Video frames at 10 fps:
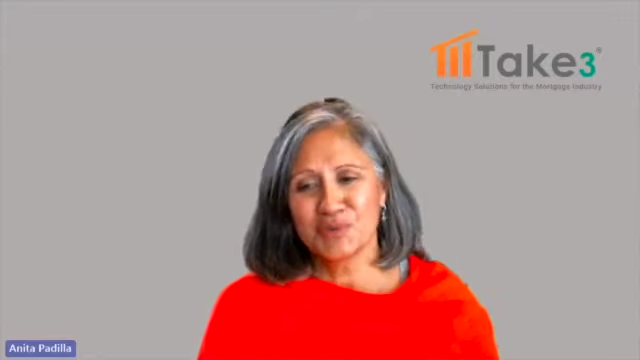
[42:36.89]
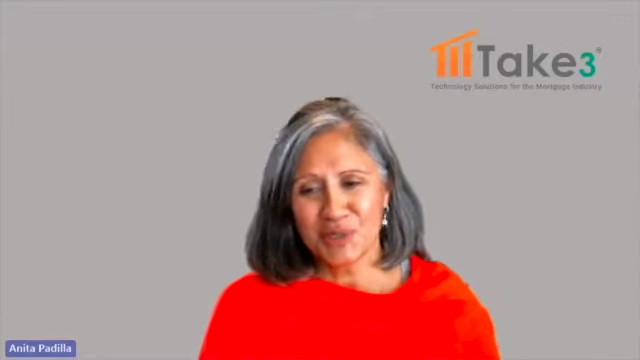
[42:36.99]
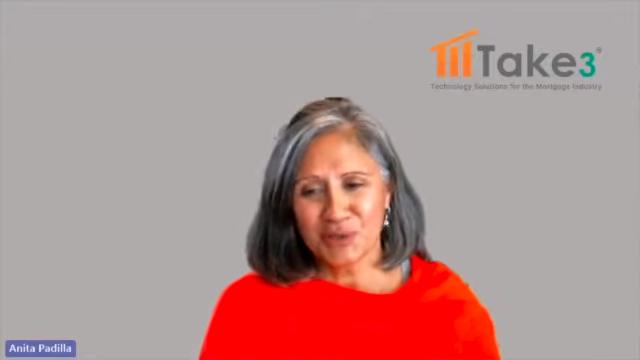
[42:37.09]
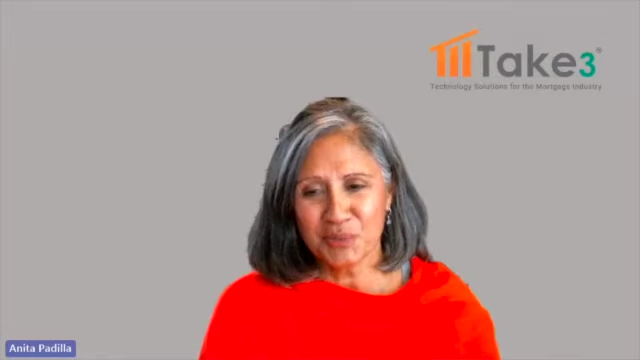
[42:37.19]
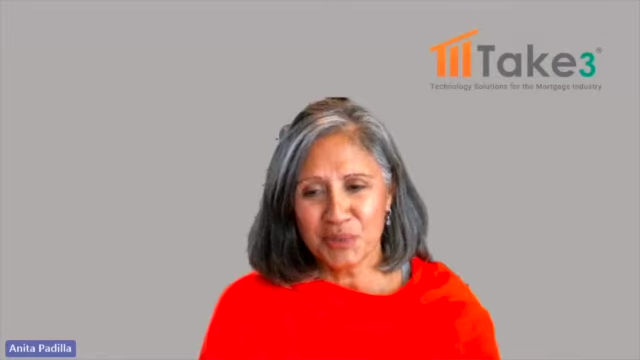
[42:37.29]

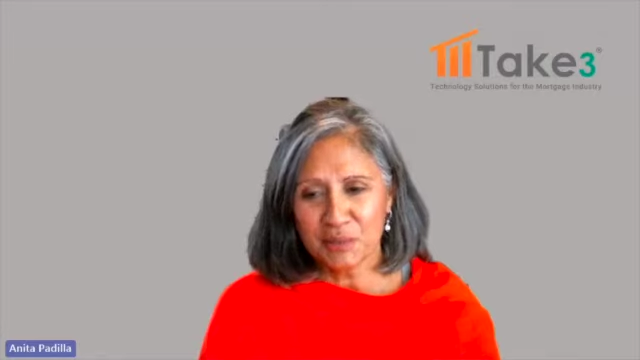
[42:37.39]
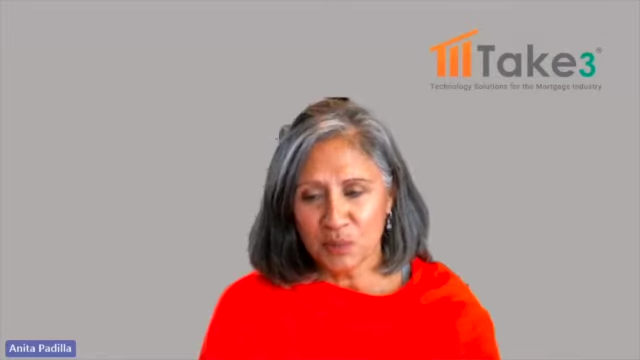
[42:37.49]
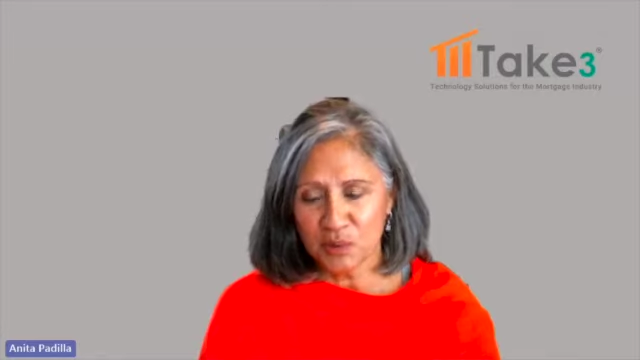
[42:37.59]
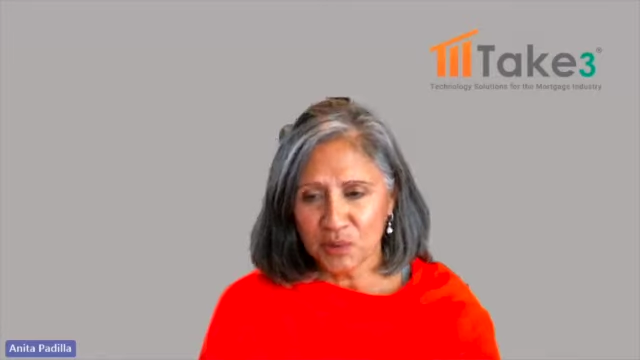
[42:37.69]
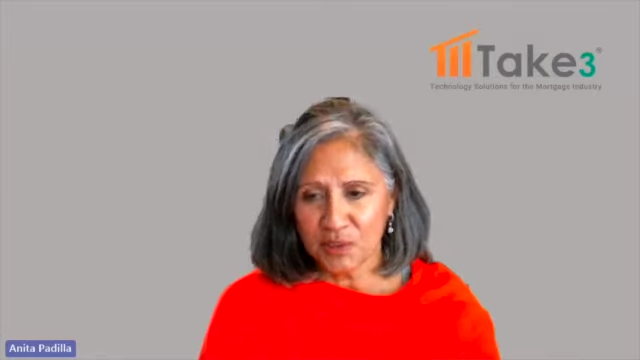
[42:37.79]
whether
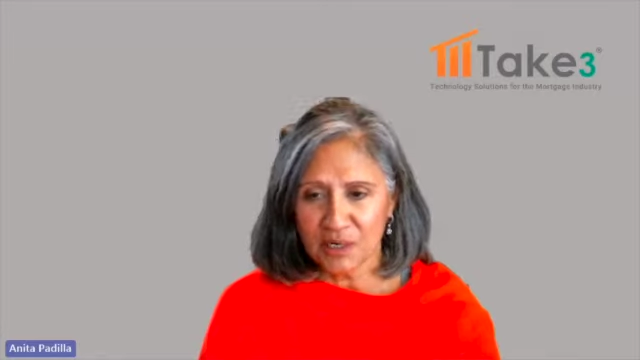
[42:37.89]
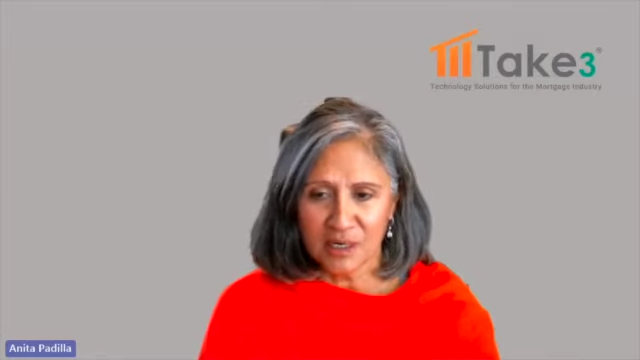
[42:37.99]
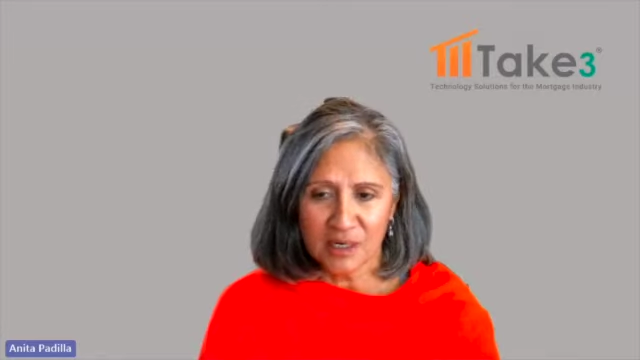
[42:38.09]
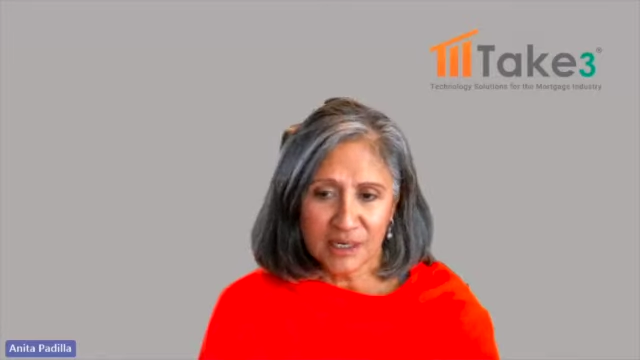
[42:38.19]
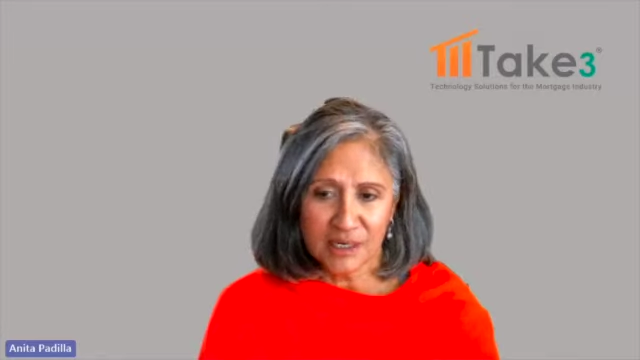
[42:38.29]
people
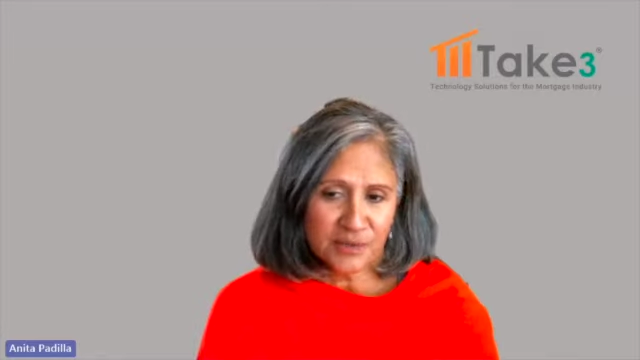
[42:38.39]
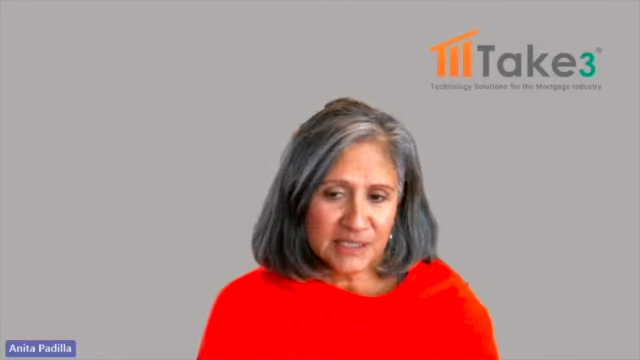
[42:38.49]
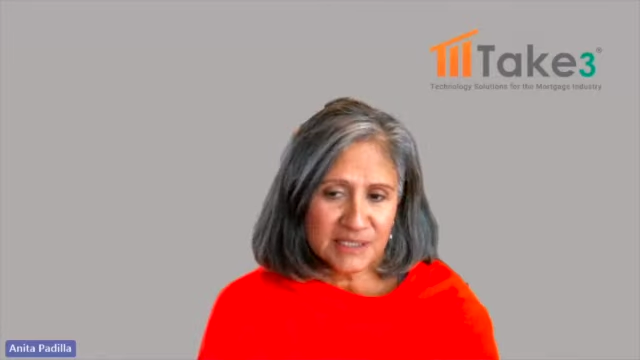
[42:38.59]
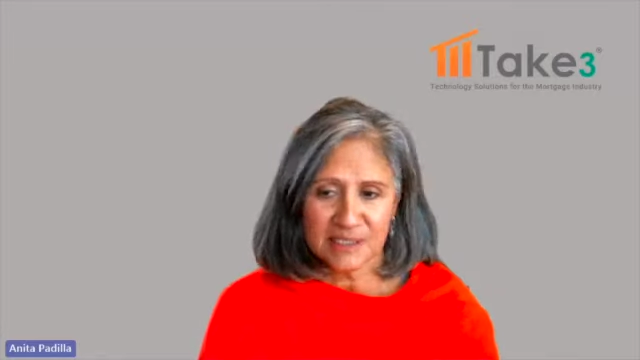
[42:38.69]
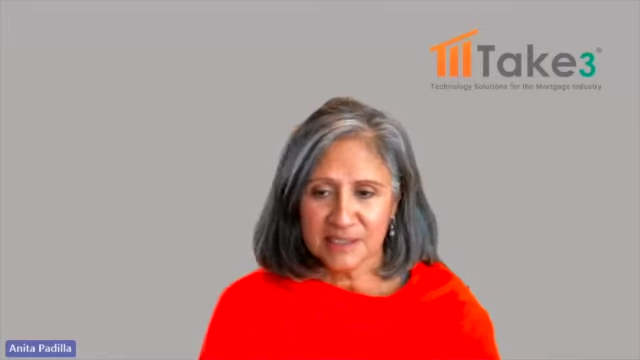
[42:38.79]
are
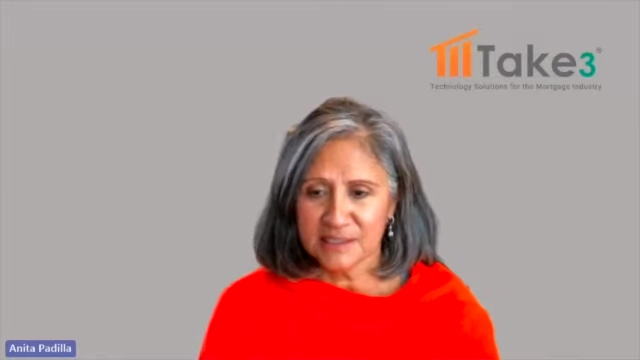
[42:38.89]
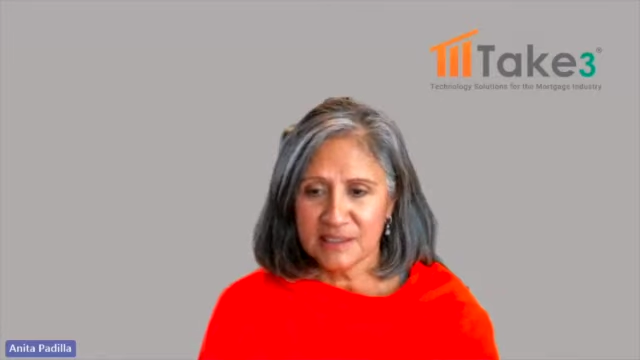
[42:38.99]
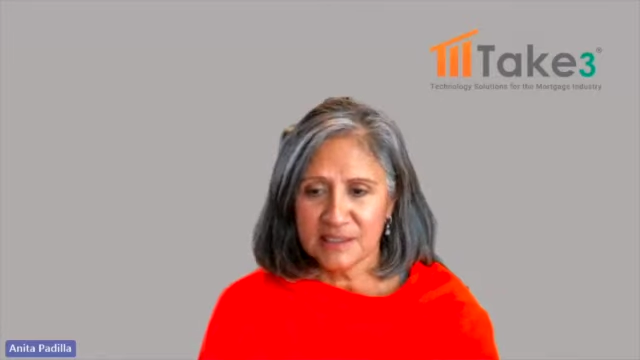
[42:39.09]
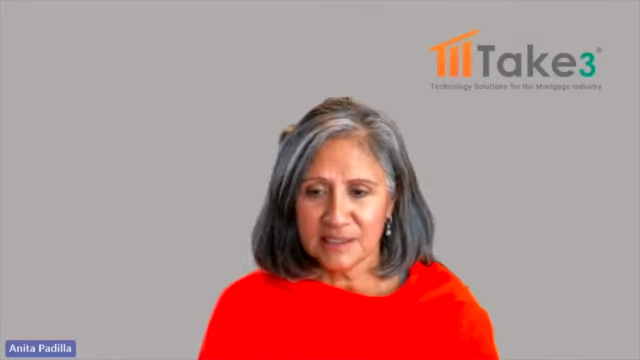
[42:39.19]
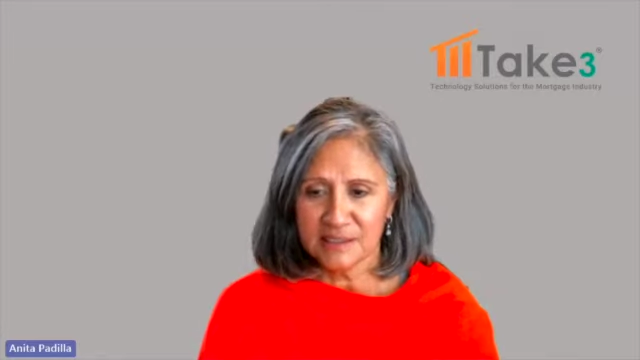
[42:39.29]
interested
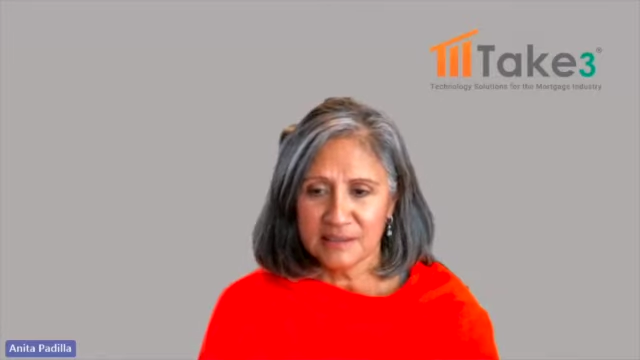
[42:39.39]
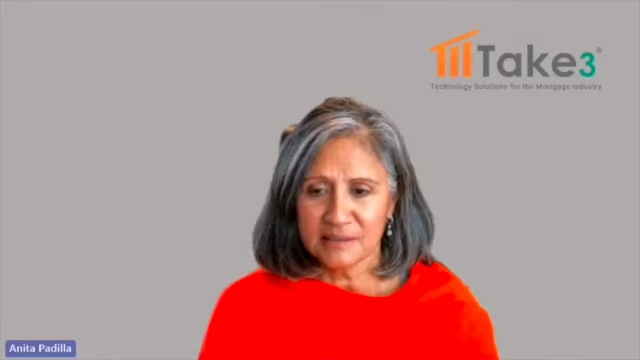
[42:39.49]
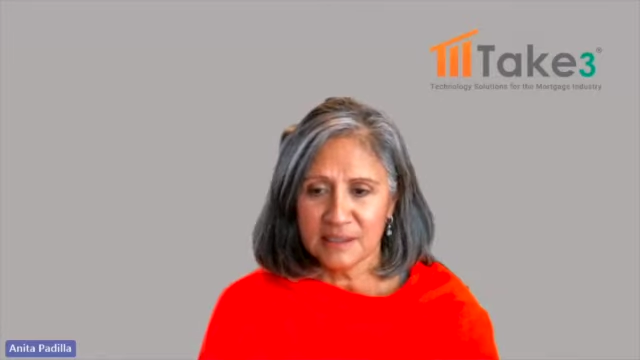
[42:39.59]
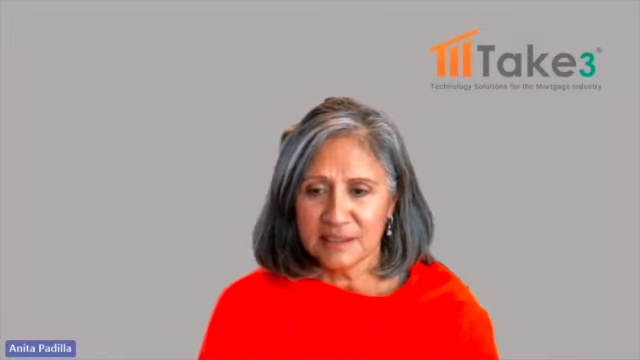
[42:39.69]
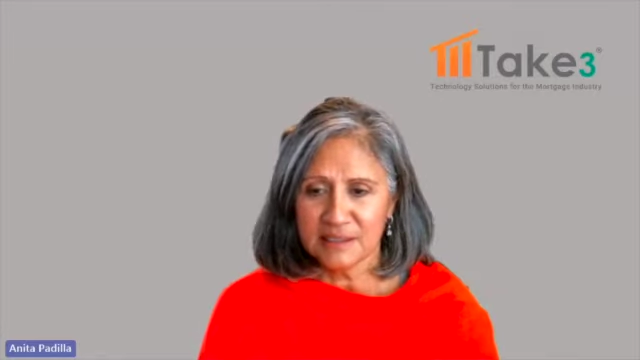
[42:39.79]
in